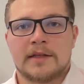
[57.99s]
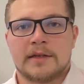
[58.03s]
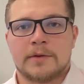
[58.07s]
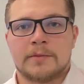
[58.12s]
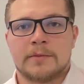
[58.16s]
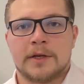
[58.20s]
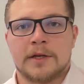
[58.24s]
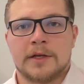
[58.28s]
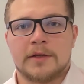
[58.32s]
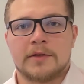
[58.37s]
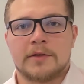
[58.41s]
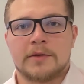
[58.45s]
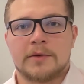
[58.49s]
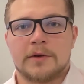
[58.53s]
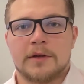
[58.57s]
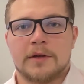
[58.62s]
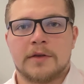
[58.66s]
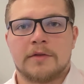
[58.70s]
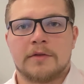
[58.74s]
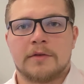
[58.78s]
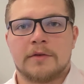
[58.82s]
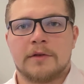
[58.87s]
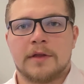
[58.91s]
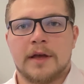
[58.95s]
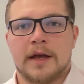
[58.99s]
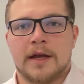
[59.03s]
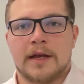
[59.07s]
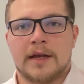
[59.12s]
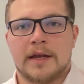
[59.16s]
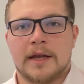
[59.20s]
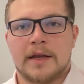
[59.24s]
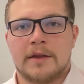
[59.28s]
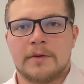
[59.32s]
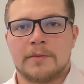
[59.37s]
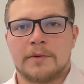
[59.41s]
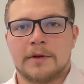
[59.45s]
and we can talk you through that and
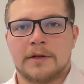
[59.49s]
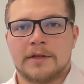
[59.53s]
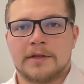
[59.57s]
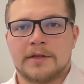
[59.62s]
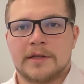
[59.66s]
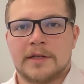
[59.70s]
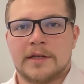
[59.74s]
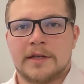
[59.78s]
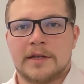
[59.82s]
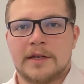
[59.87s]
get you booked in